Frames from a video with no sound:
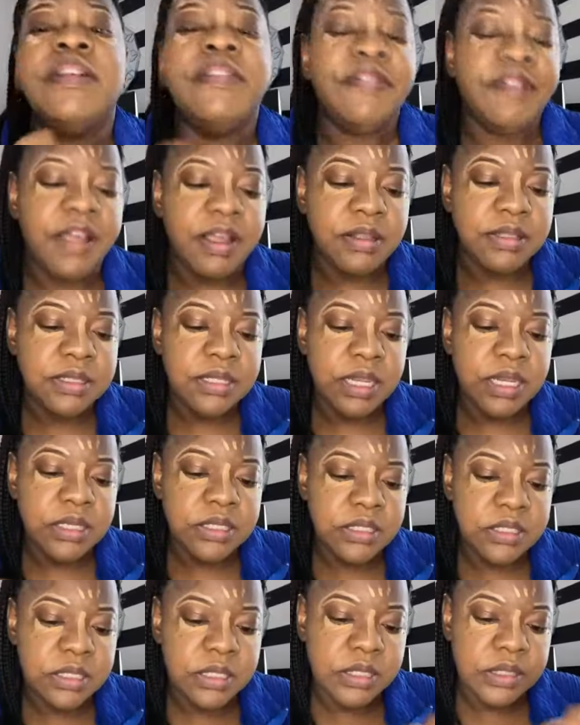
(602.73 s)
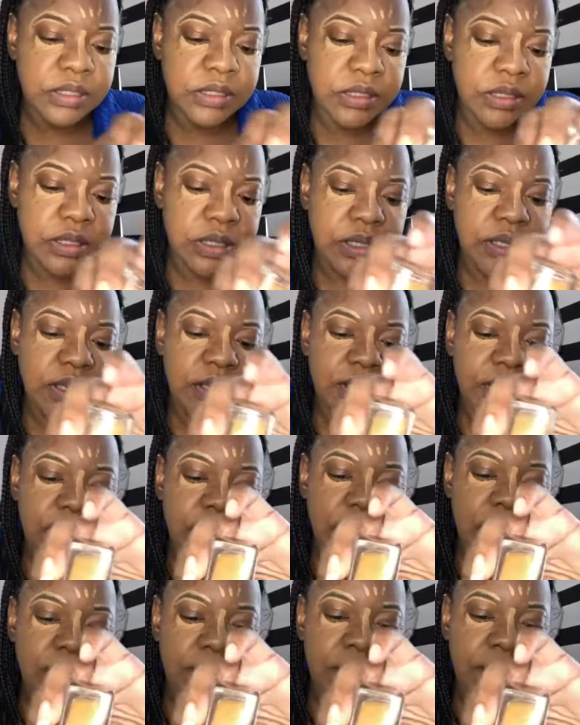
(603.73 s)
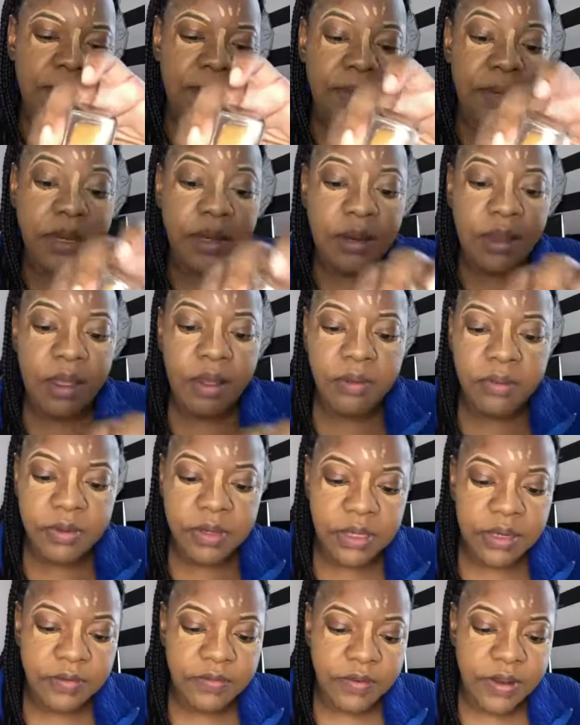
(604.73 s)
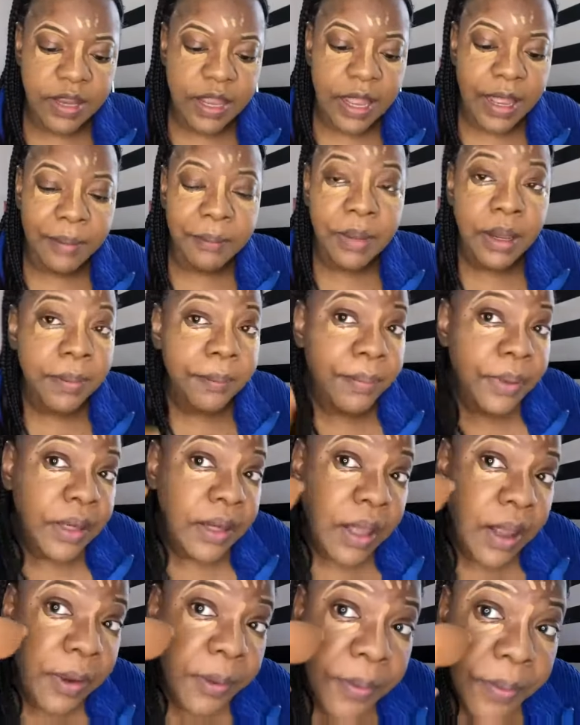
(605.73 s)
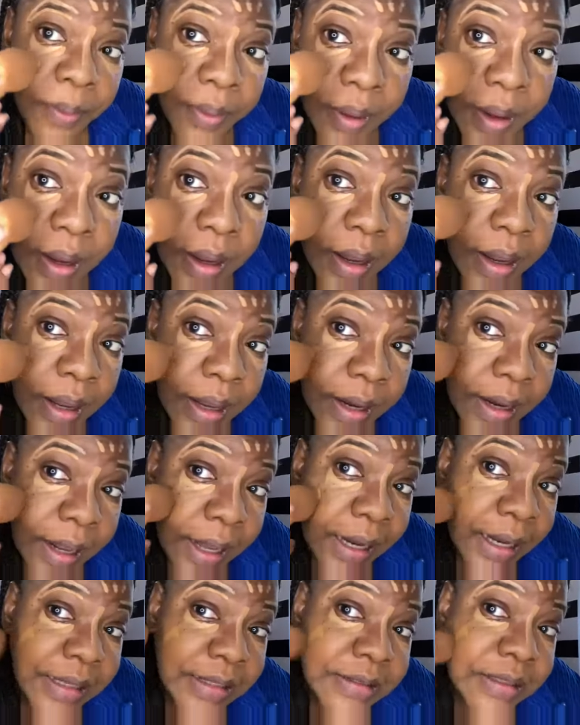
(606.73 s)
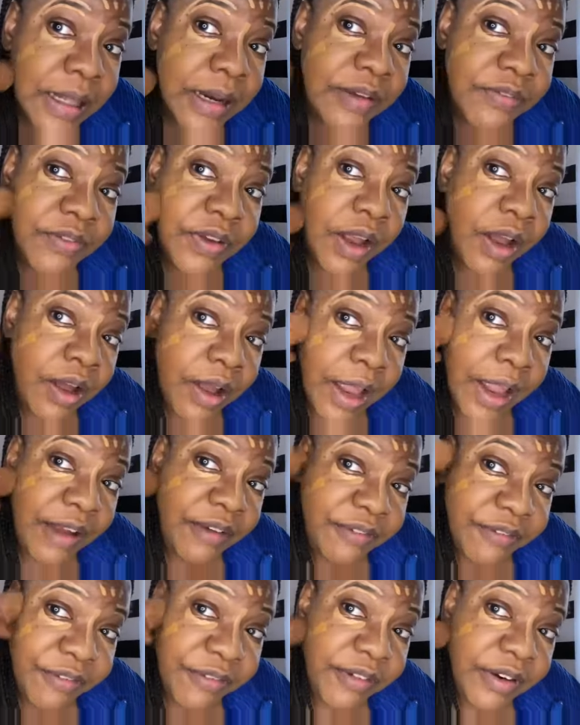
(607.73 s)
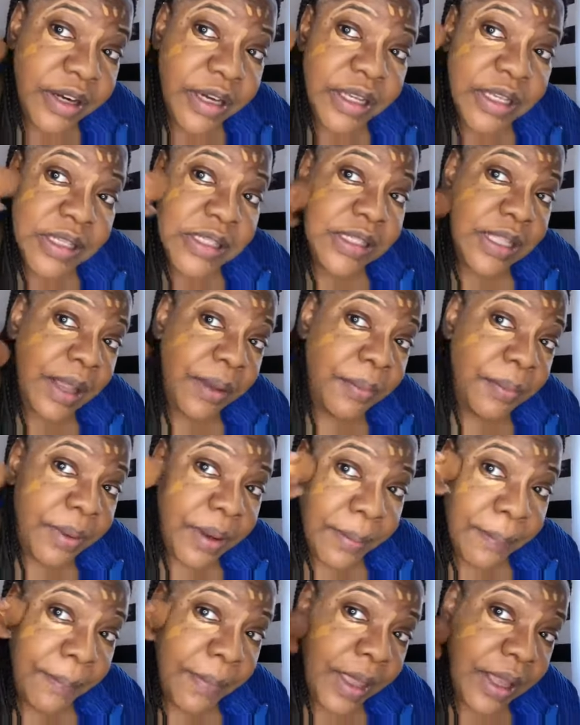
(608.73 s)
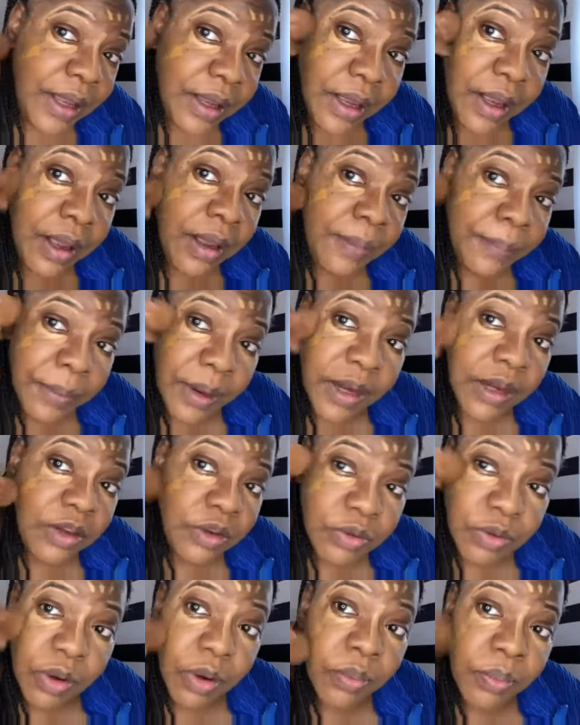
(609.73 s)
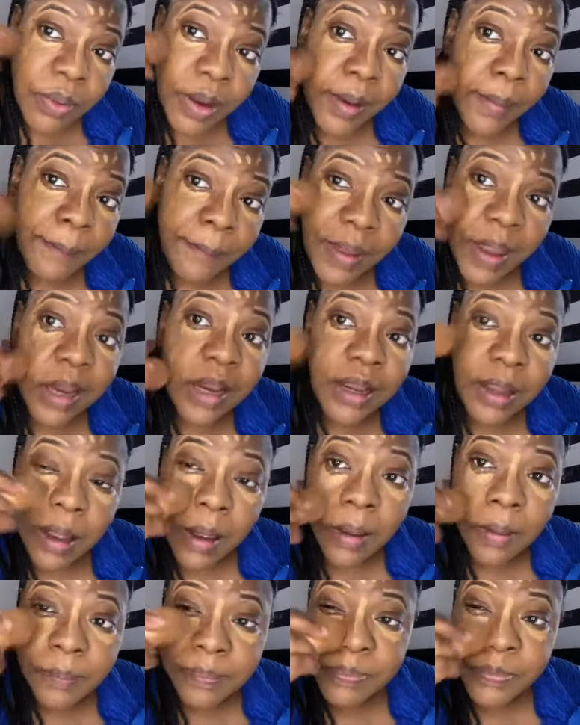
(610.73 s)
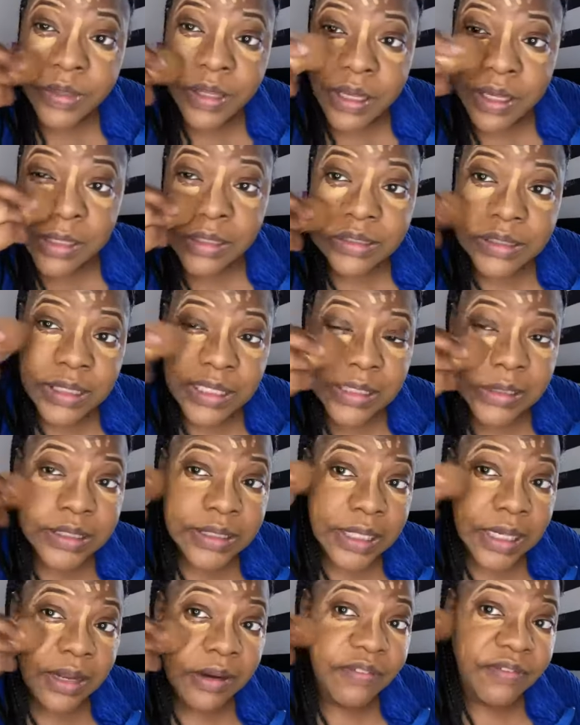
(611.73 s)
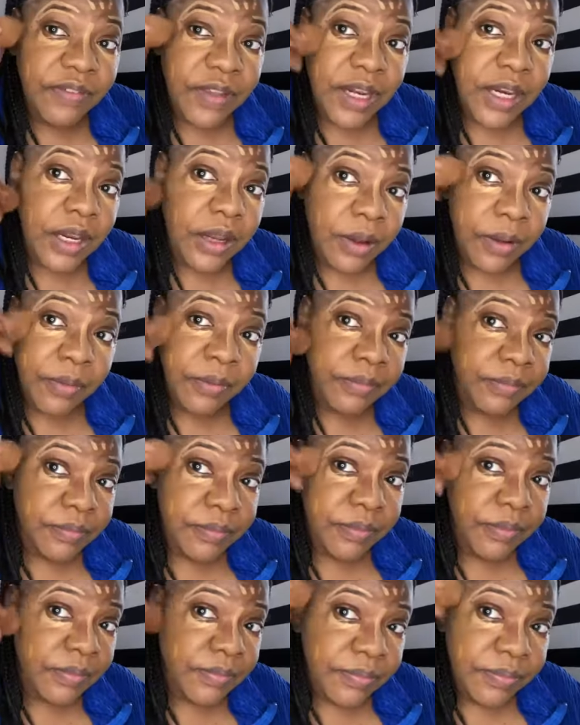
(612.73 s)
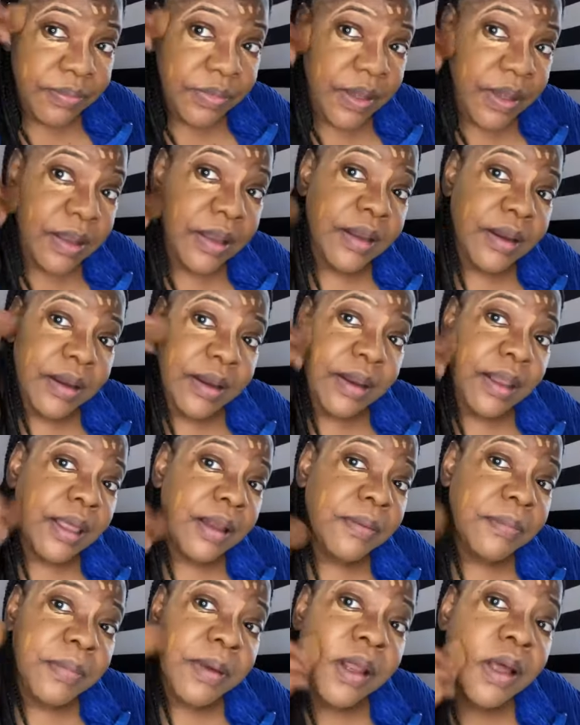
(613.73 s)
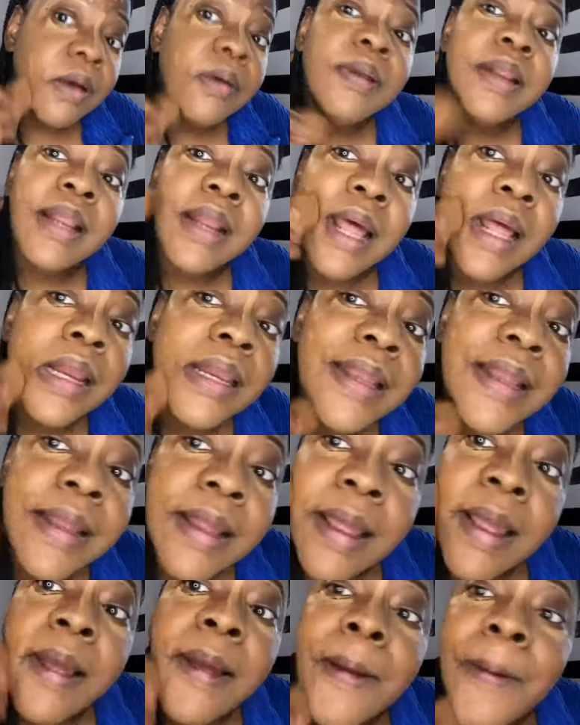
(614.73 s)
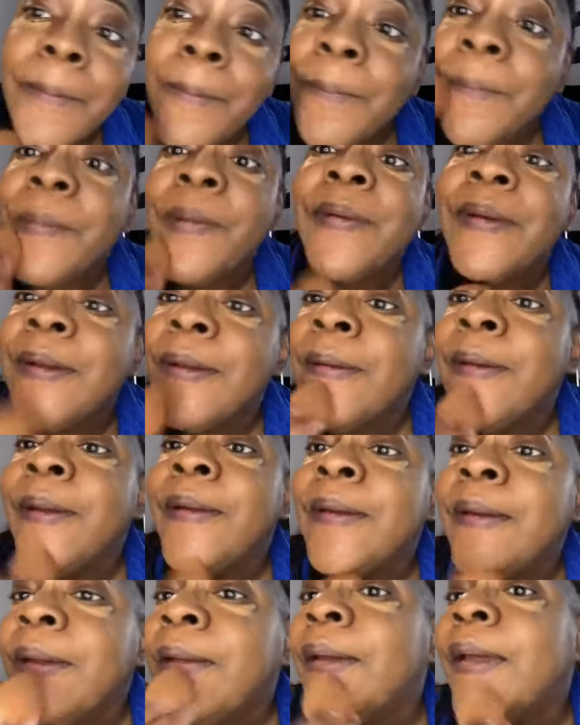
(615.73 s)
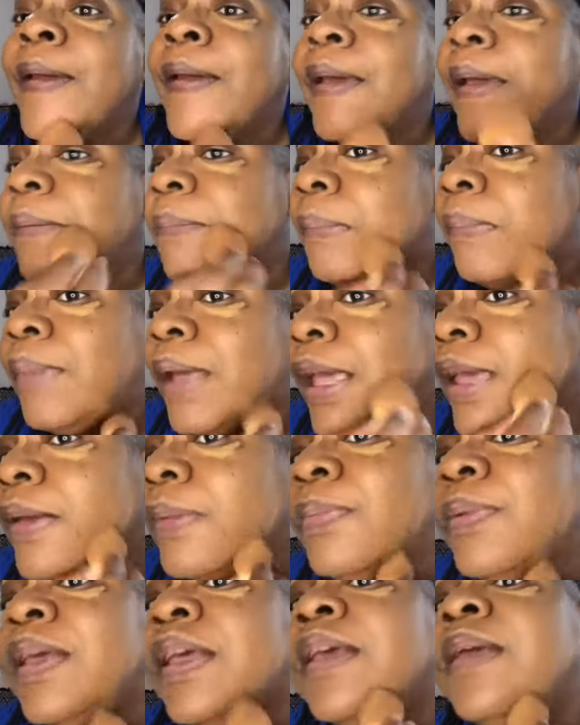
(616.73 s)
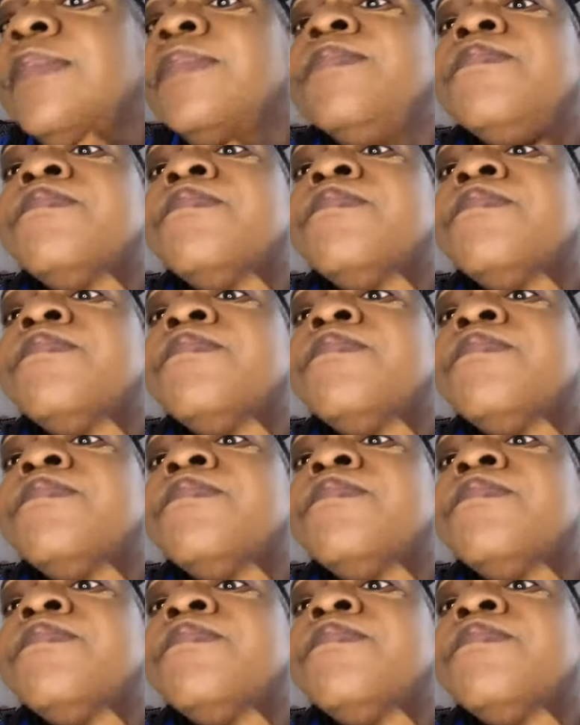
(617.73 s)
foundation? Let me know. Leave a comment below. And like I said, if y'all have friends that wear makeup and you don't wear makeup, just share the video. Let them know that I need help and maybe